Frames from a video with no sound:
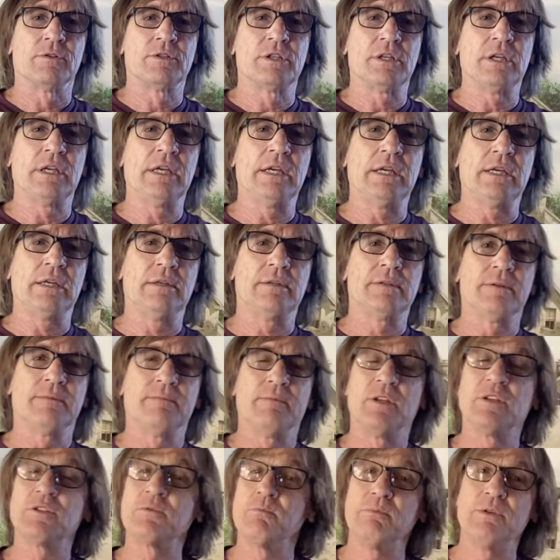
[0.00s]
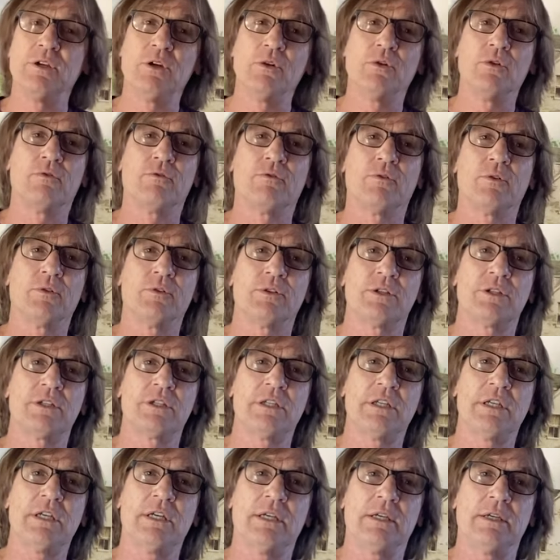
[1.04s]
heat. It's beautiful to
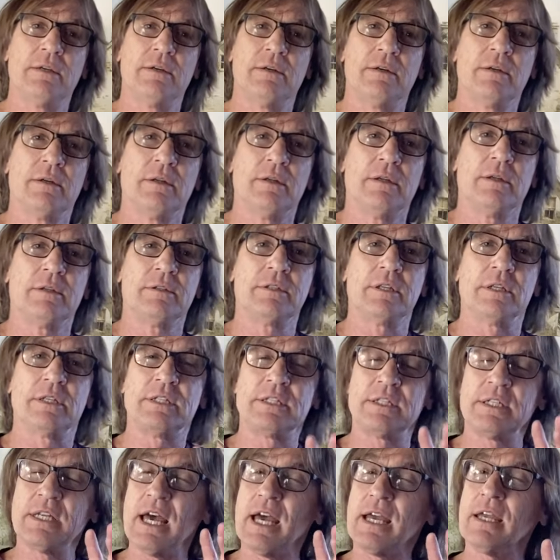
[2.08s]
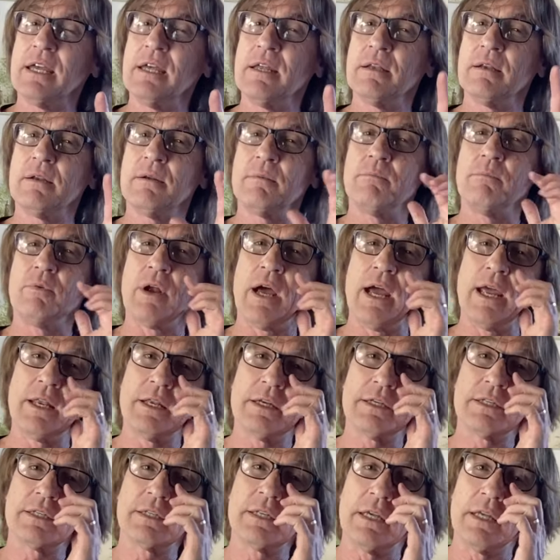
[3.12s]
see. It's the second
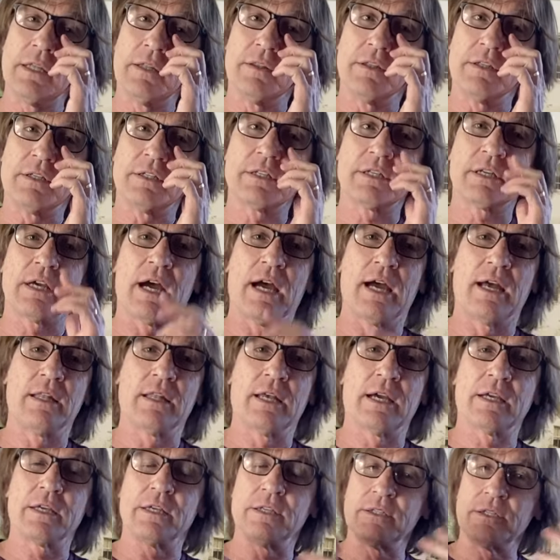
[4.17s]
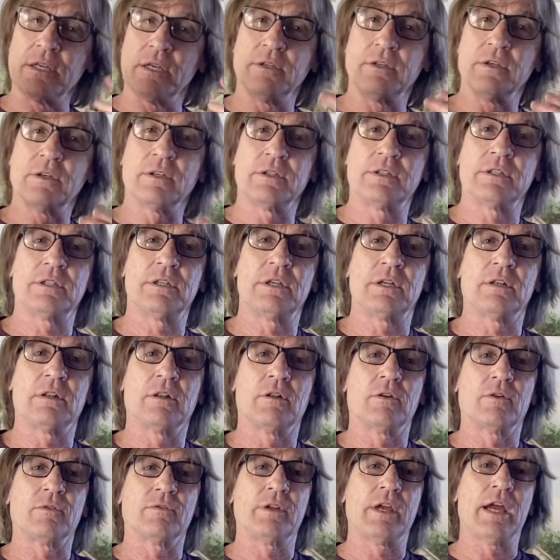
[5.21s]
brightest in the sky. Like I said, you could see it
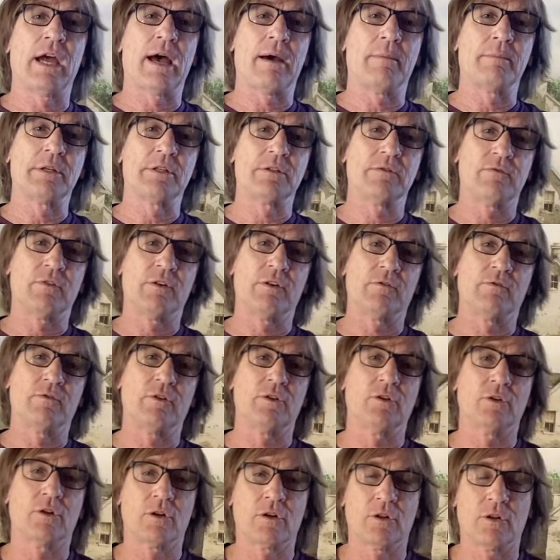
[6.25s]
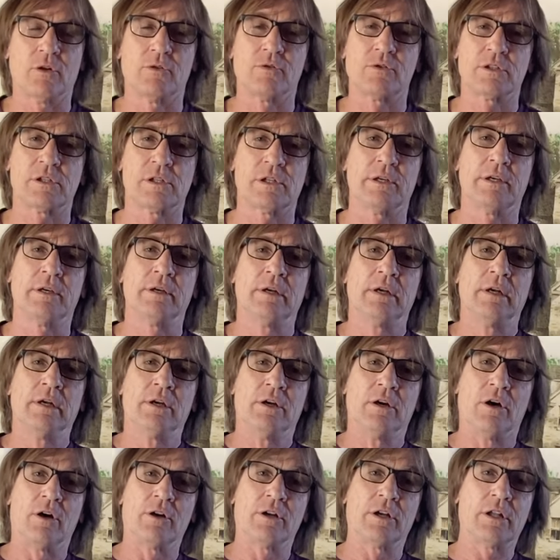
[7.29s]
along the atmosphere if you look closely
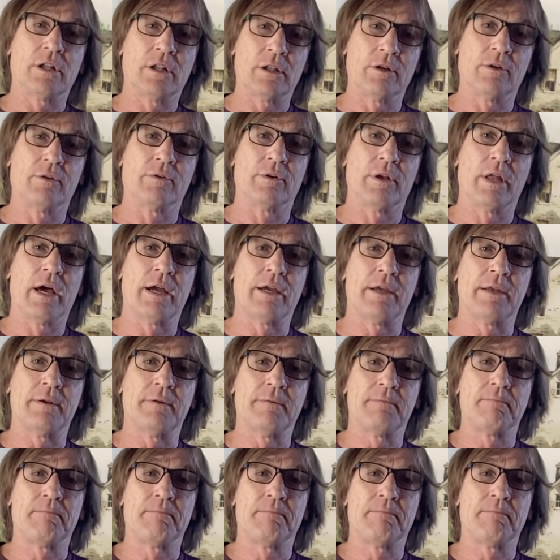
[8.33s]
on a clear night.